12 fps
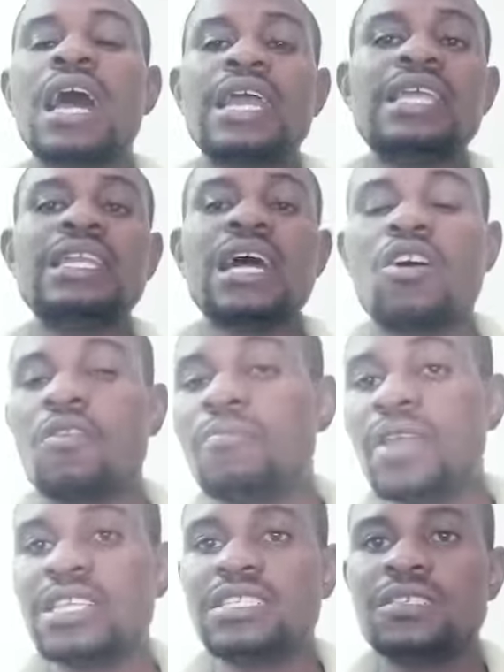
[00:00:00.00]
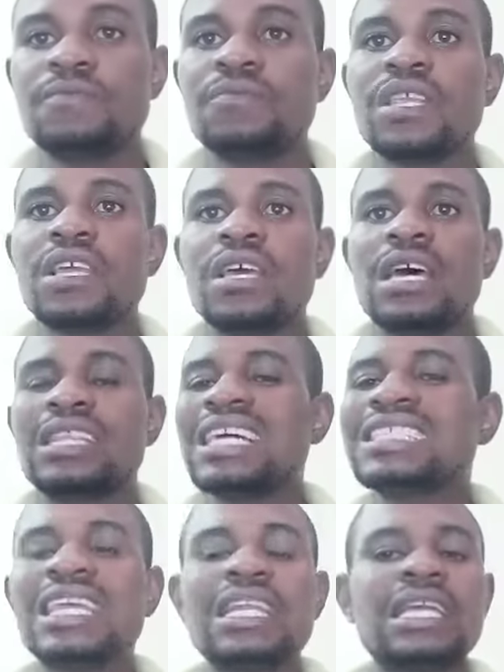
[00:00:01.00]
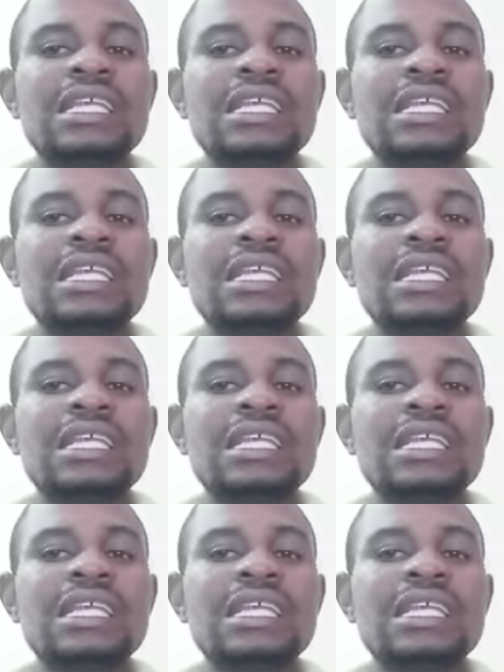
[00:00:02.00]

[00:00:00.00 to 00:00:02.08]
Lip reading: in our birds. That can